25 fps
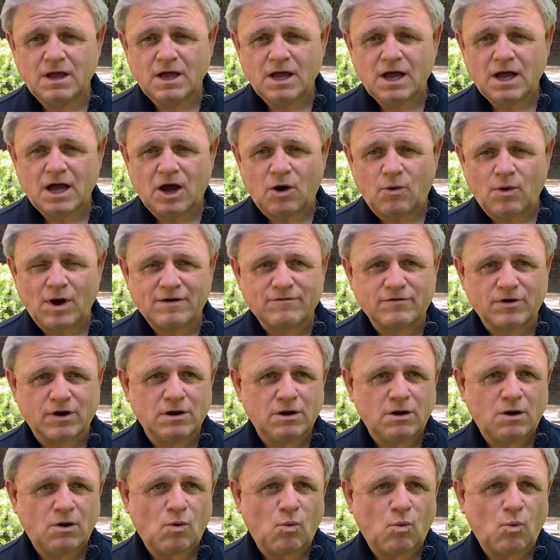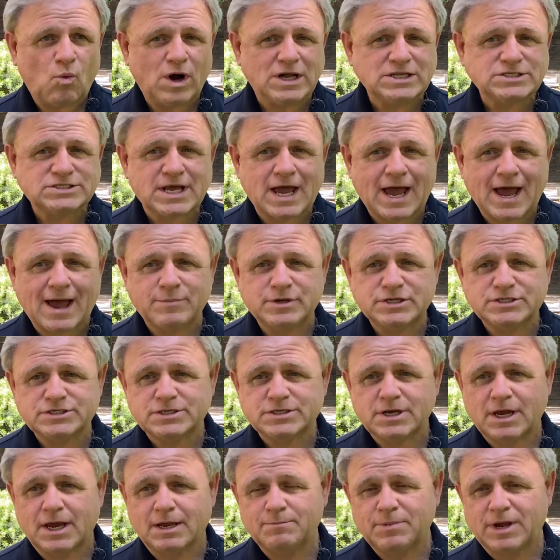However, one's
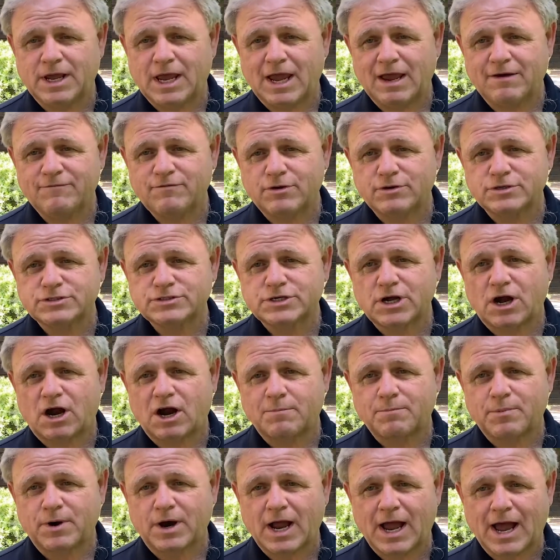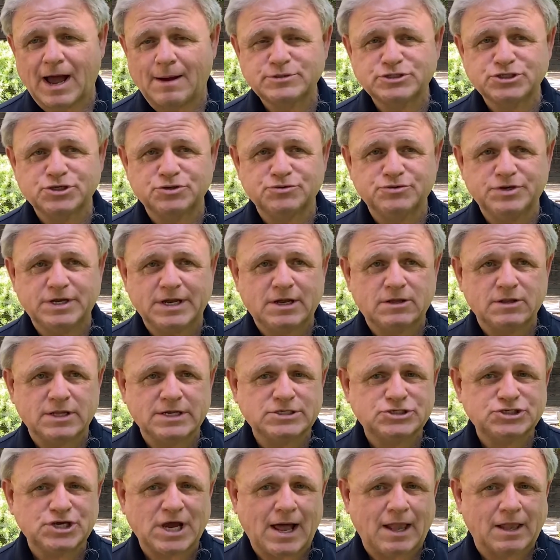habits and behaviors are perhaps uniquely
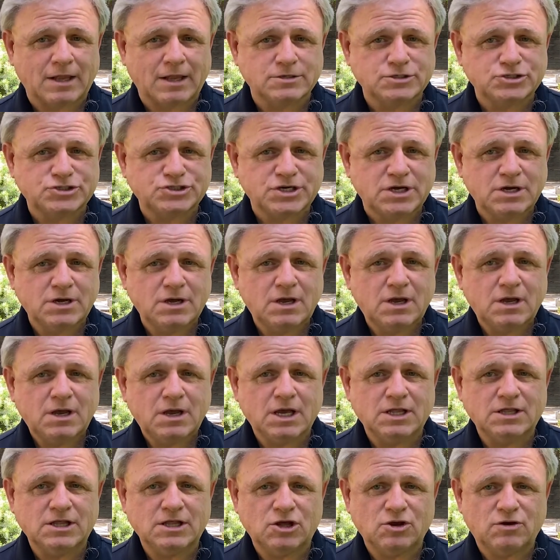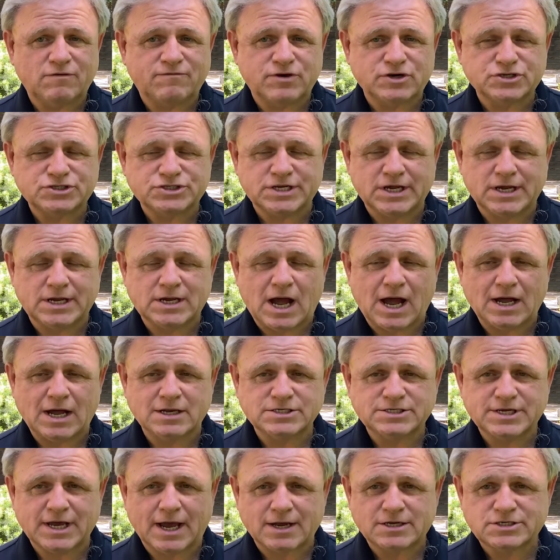challenged in the university
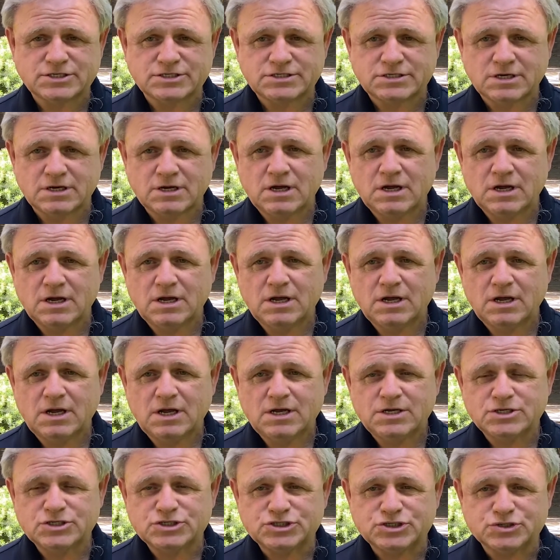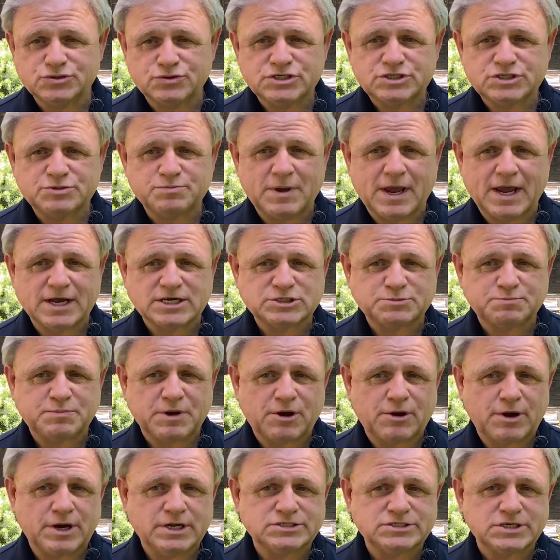context. Students may
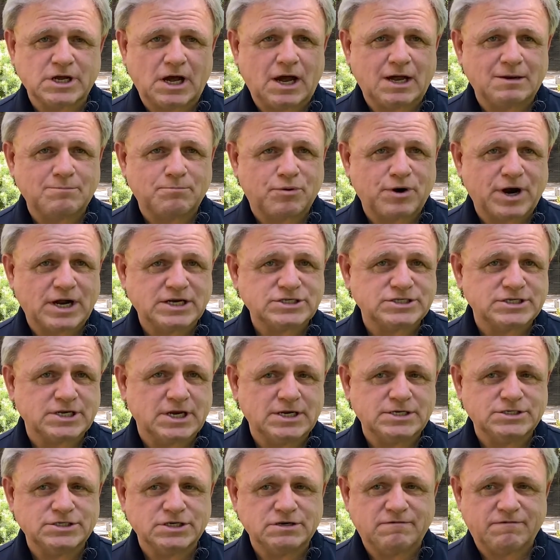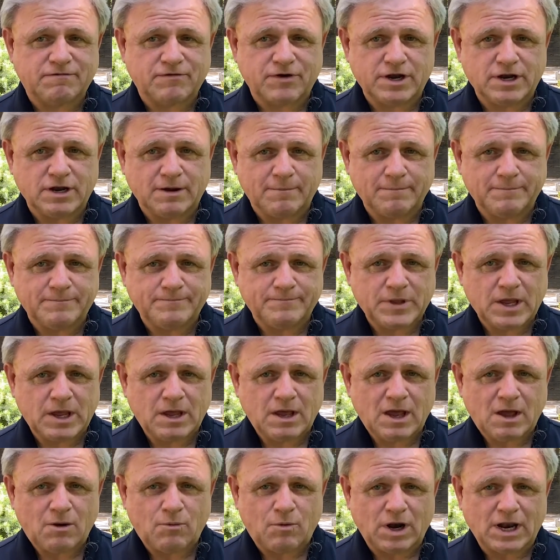experience unprecedented freedom,
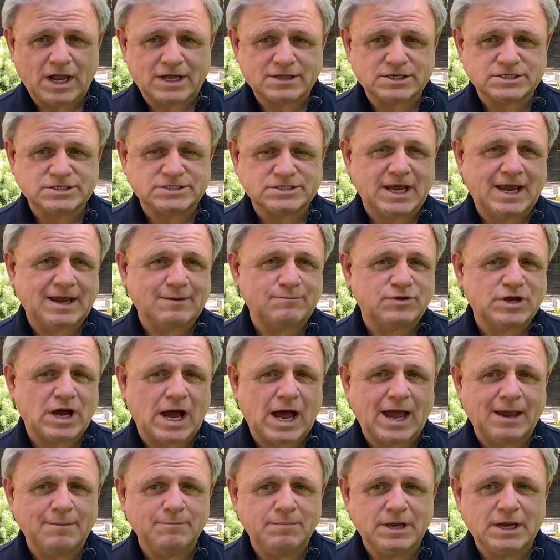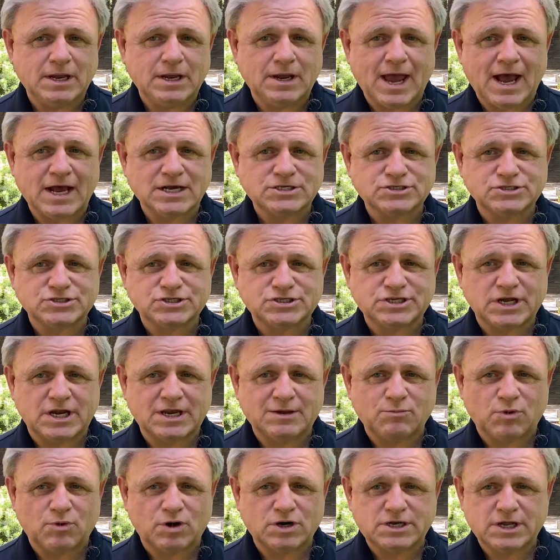while at the same time being asked to study
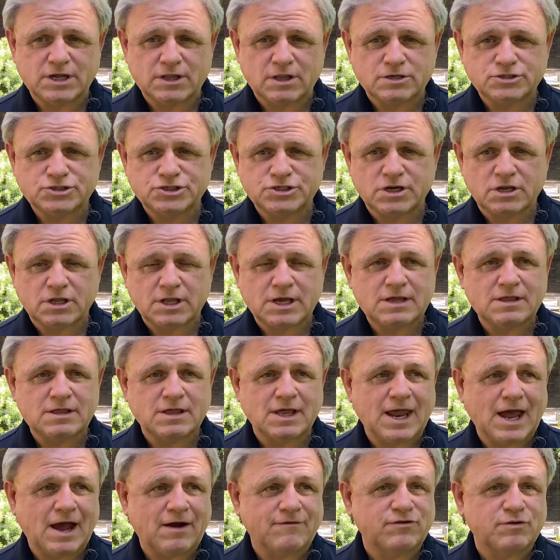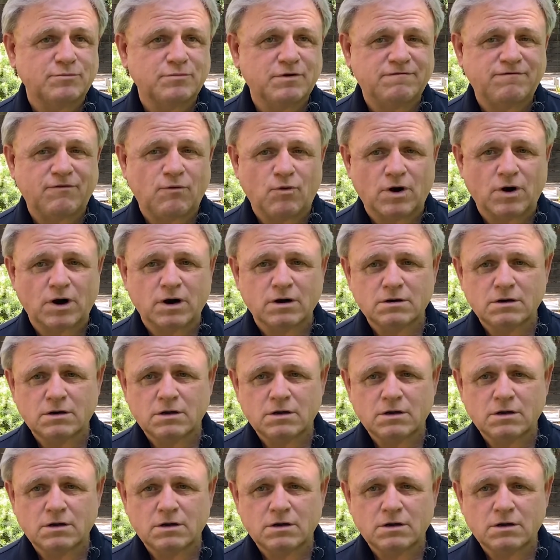more diligently than ever before.